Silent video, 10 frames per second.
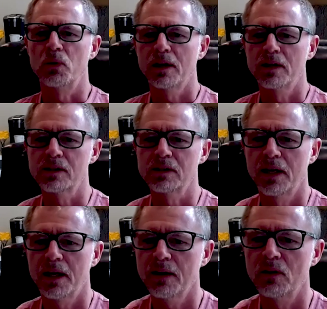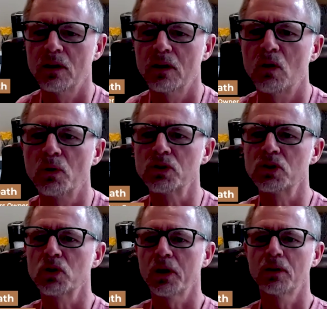joining us today, the Horse
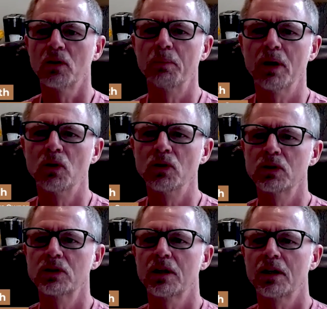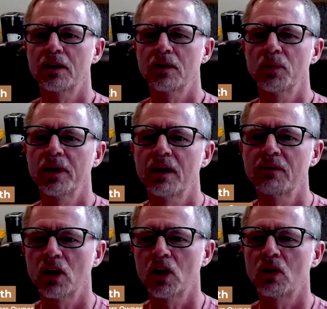Trailer Post. We
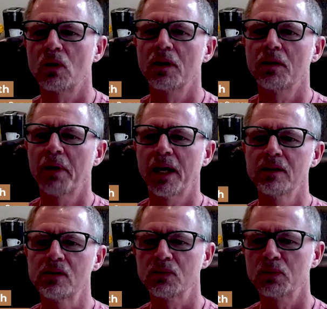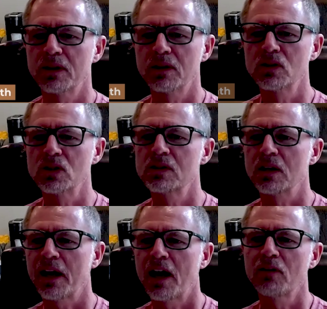have Lauren Pace with us. She's
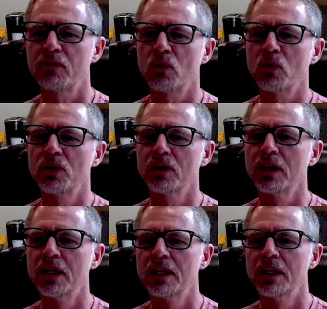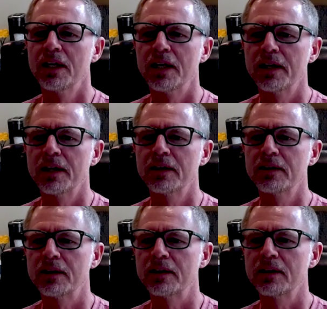in California,
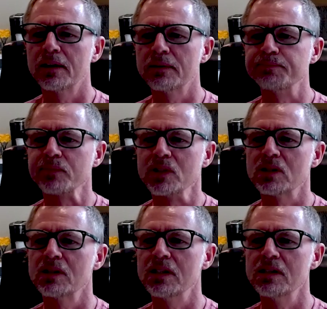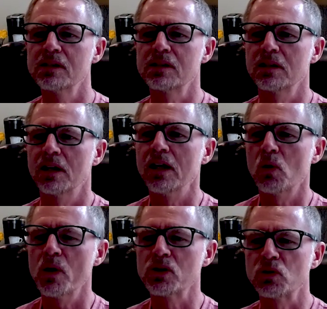and she is an
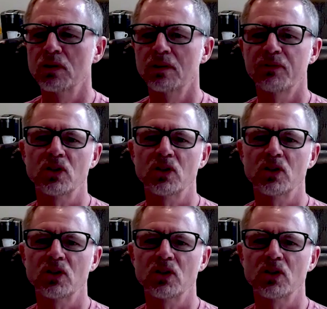equestrian